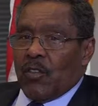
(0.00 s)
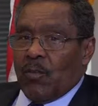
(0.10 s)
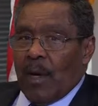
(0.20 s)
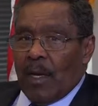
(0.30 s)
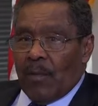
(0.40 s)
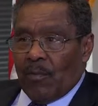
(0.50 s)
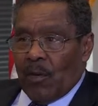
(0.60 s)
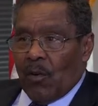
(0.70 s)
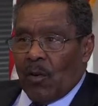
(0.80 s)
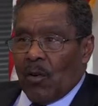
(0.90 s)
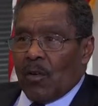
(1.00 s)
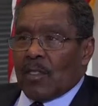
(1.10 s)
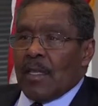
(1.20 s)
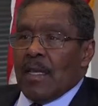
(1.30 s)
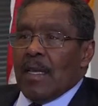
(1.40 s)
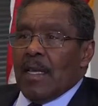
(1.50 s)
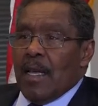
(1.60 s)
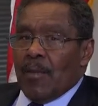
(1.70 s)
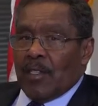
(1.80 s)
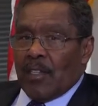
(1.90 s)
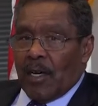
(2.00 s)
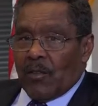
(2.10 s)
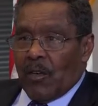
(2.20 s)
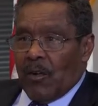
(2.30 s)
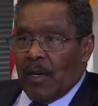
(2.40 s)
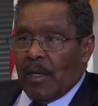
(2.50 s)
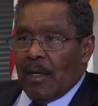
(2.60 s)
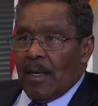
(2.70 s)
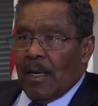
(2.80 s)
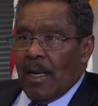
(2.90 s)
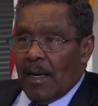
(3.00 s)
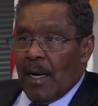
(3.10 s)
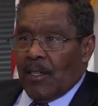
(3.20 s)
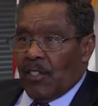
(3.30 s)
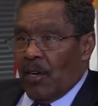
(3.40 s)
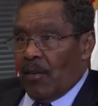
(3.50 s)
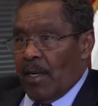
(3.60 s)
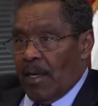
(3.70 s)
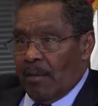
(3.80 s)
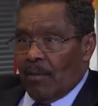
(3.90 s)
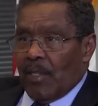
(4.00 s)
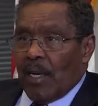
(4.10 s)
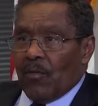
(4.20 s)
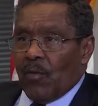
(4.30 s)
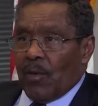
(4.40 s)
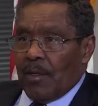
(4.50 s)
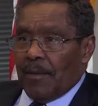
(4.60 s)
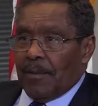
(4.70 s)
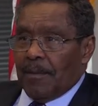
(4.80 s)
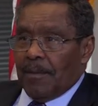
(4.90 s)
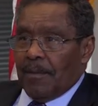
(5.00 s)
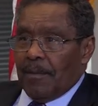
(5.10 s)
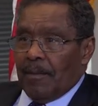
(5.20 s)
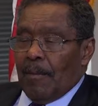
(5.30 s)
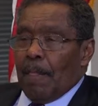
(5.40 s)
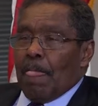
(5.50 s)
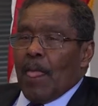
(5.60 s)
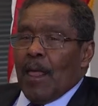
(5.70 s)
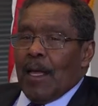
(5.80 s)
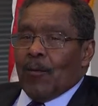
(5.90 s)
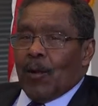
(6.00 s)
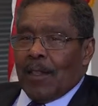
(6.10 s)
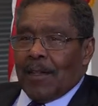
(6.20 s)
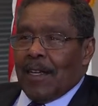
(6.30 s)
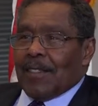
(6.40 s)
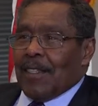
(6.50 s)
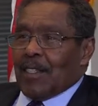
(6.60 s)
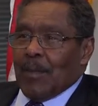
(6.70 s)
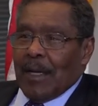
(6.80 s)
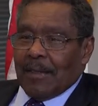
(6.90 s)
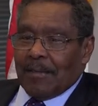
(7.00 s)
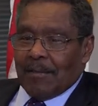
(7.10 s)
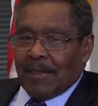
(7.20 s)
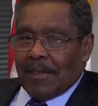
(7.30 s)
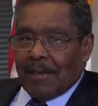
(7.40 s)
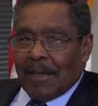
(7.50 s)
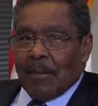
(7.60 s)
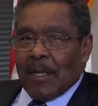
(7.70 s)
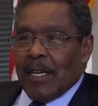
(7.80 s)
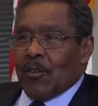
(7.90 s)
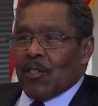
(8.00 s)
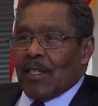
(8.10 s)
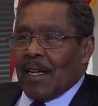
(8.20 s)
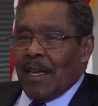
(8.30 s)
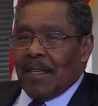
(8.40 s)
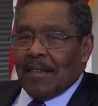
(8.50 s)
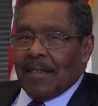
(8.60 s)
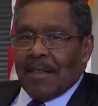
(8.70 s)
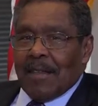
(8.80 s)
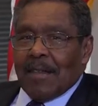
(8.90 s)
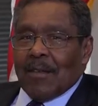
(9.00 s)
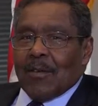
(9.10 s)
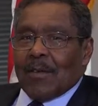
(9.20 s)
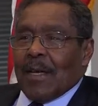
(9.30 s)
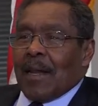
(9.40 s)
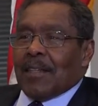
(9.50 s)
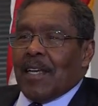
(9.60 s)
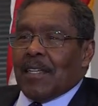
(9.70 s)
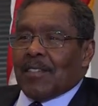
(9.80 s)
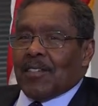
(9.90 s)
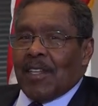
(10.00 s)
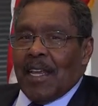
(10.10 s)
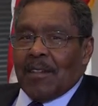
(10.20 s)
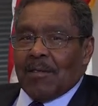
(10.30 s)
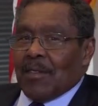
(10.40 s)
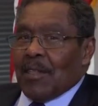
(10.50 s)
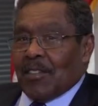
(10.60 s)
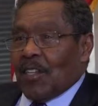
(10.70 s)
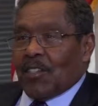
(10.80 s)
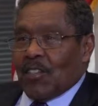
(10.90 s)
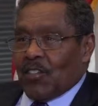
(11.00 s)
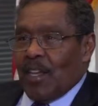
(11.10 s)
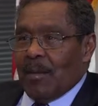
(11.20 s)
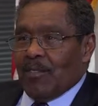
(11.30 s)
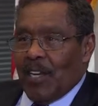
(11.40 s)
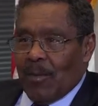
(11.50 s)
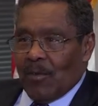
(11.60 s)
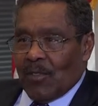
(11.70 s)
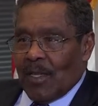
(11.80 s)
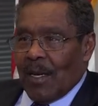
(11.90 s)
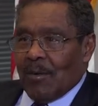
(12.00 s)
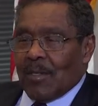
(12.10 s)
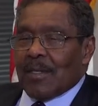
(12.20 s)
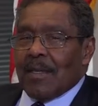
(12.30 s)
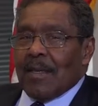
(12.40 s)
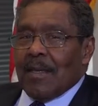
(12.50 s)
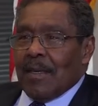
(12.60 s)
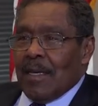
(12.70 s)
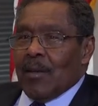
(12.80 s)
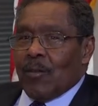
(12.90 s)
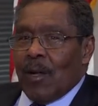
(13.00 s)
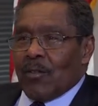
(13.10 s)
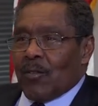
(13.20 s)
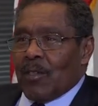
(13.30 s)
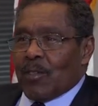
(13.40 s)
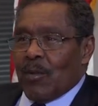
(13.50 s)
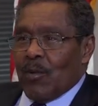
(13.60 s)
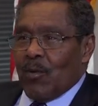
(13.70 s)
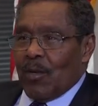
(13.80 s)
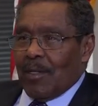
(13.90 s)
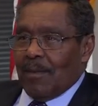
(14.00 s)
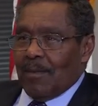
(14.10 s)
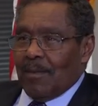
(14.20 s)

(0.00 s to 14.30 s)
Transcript: So my three law clerks and my secretary and I shared the second floor. And one of the nice things about coming here is that I got a chance to stay in essentially the same chambers that I was in while I was on the Supreme Court.